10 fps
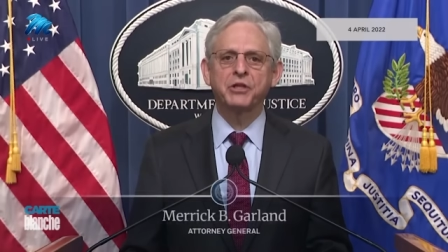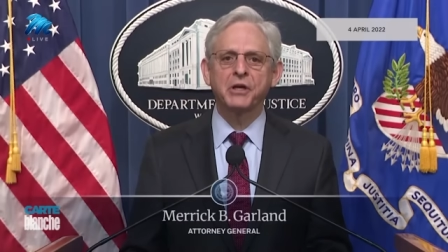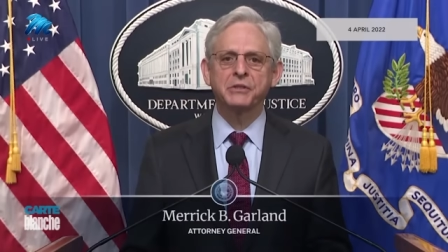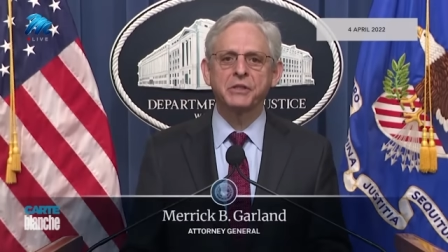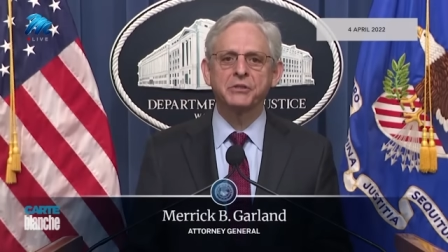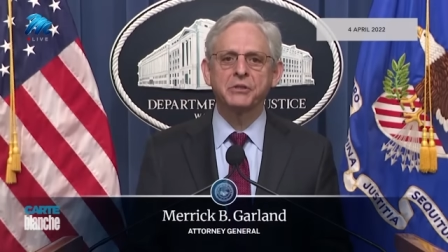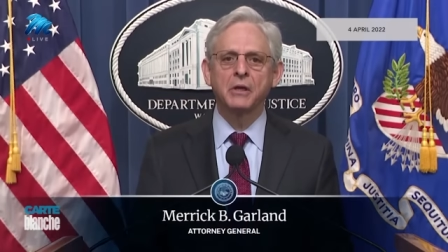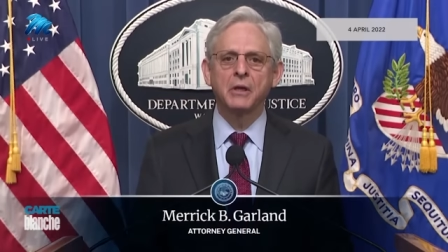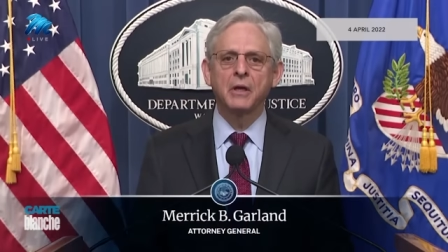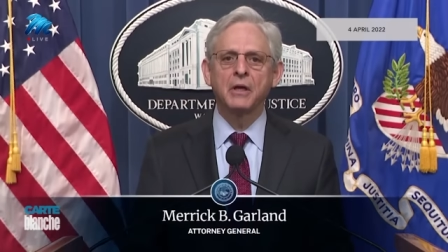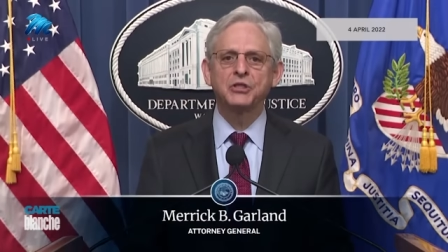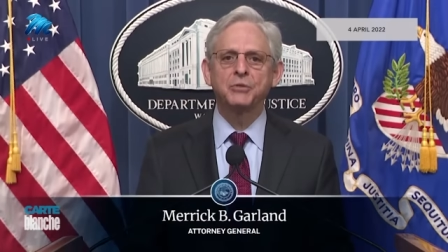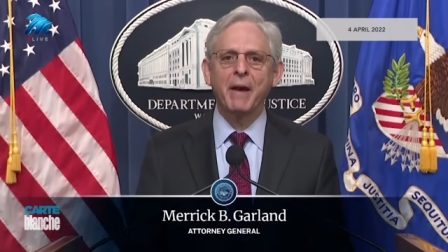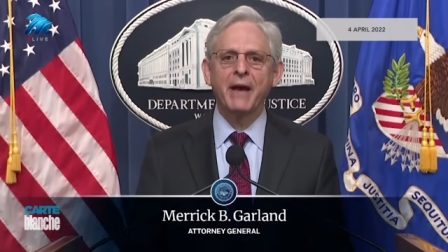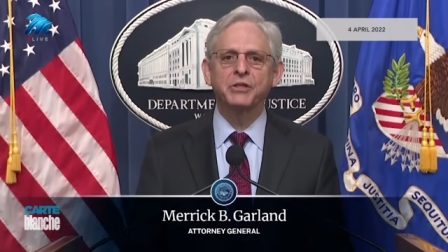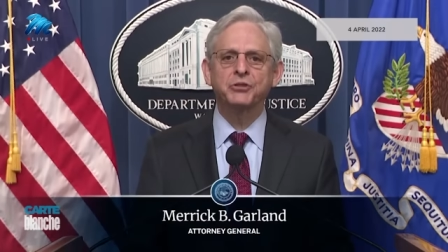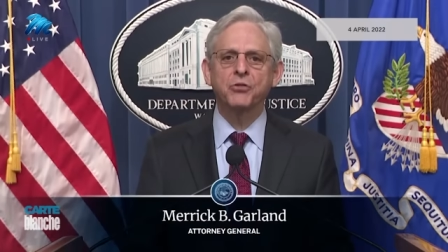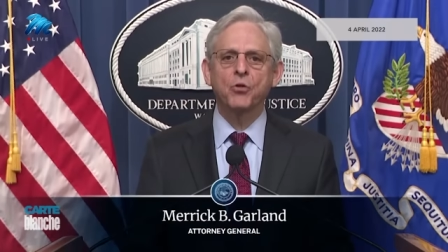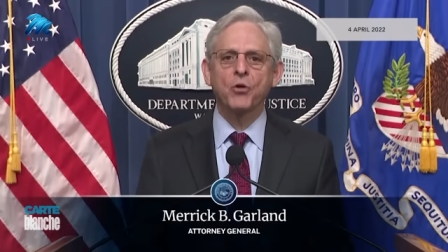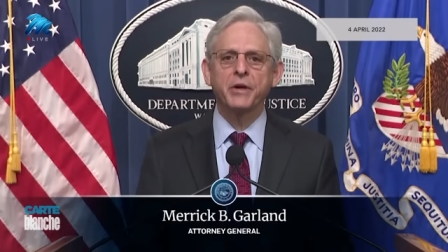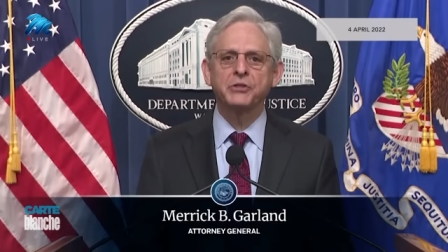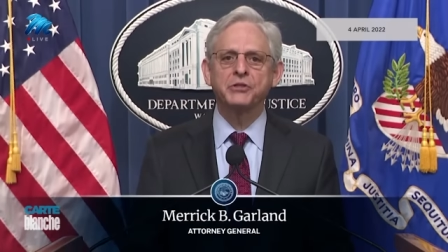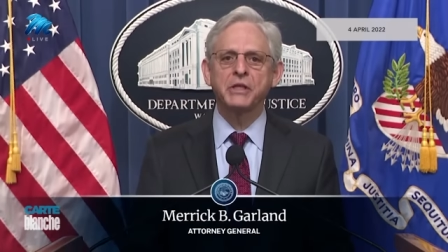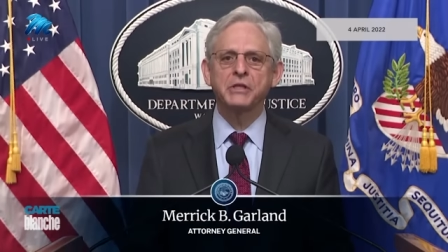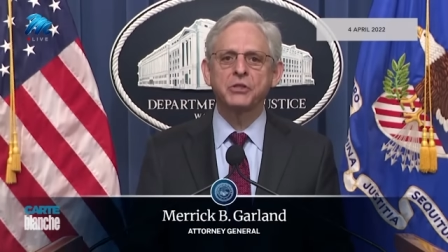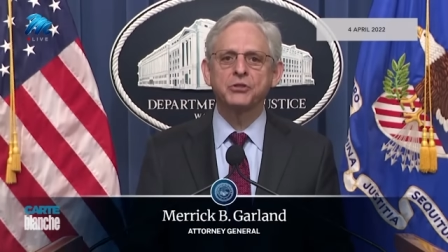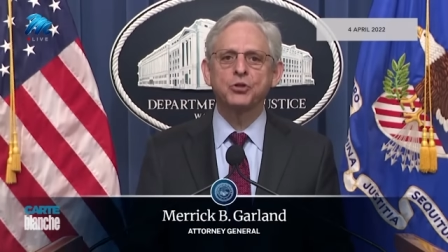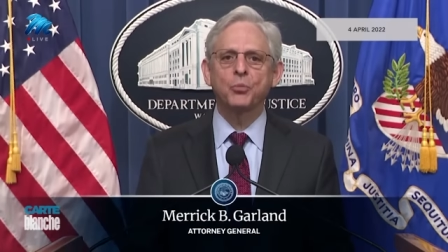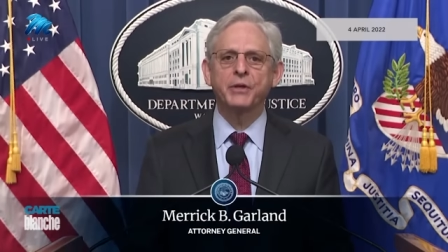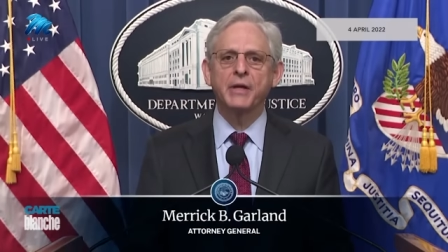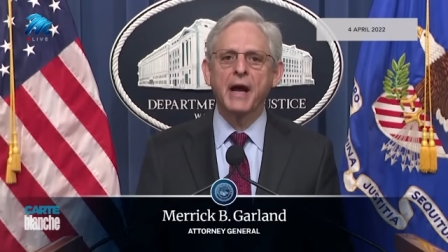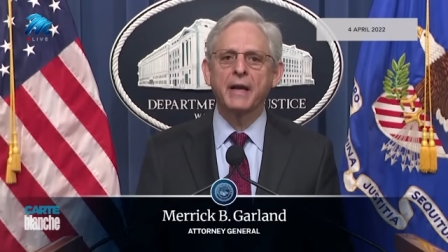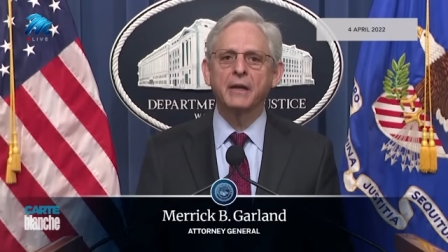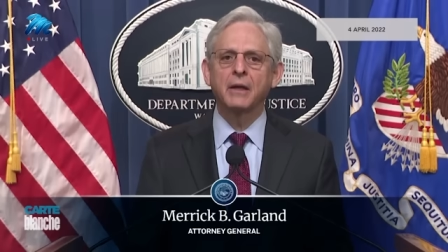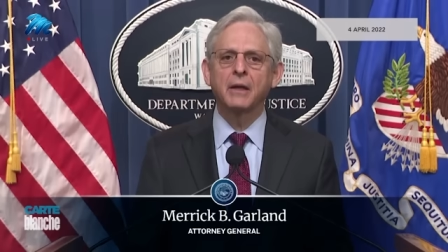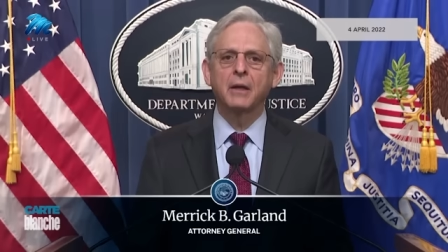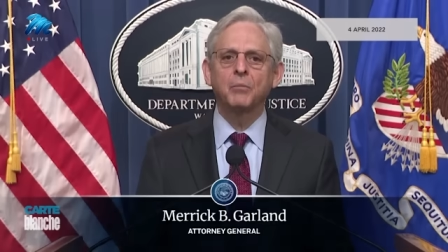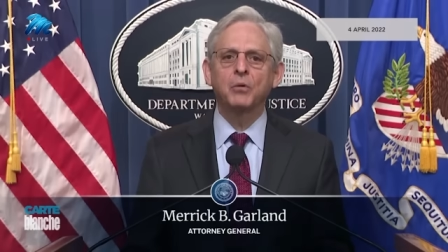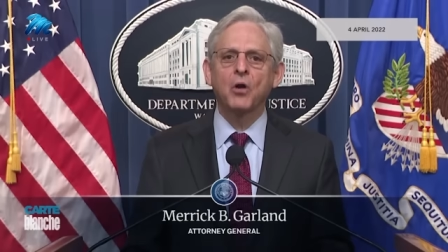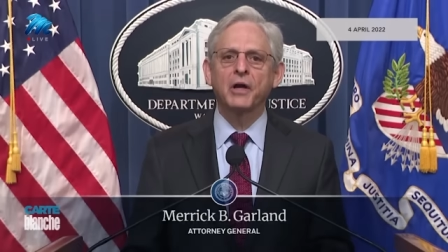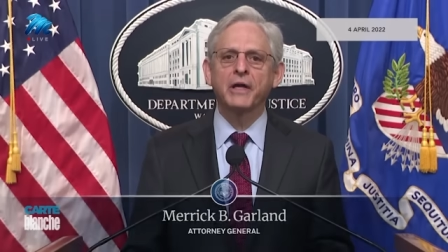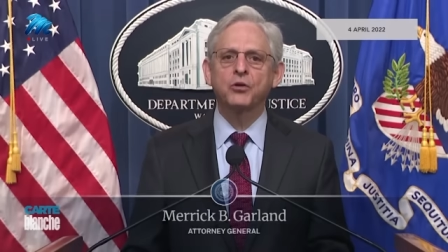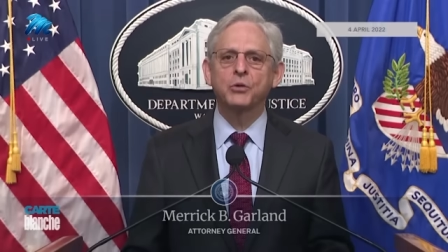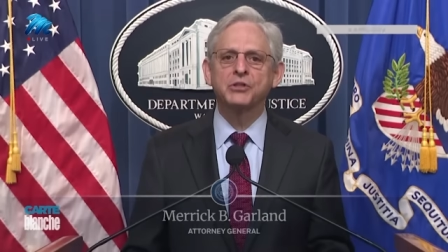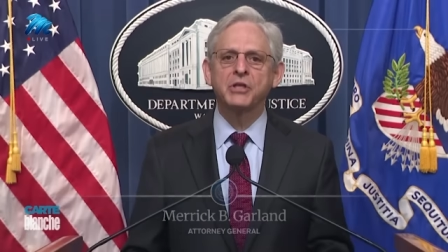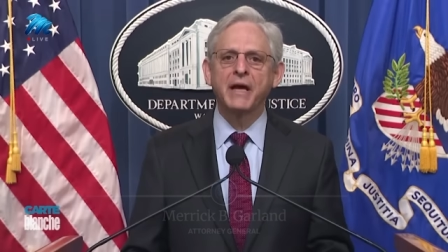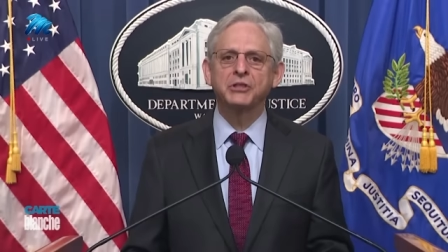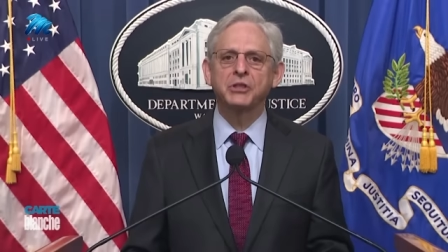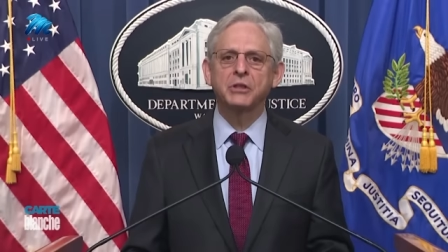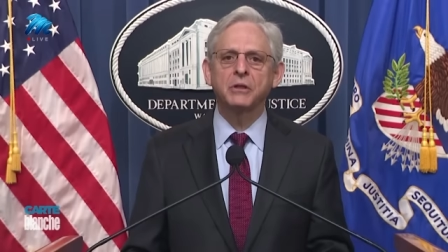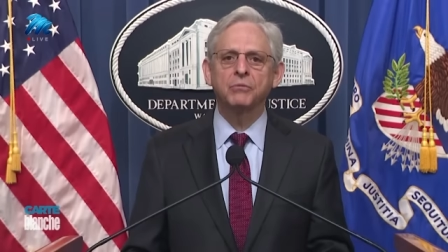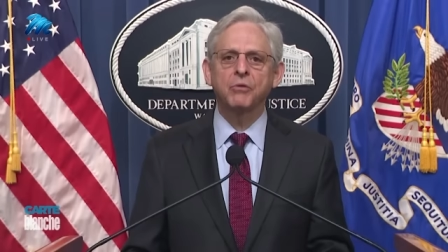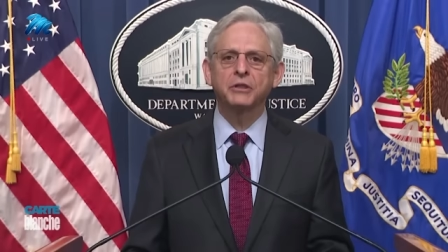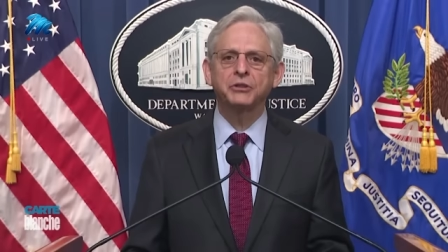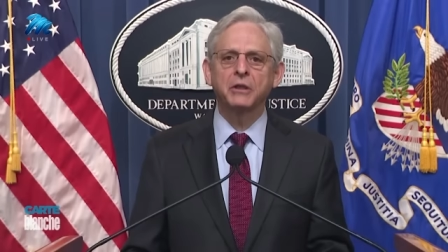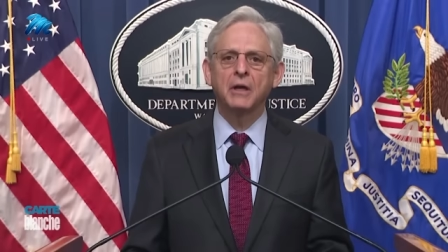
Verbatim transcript: Justice, Spanish authorities seized a superyacht belonging to a sanctioned Russian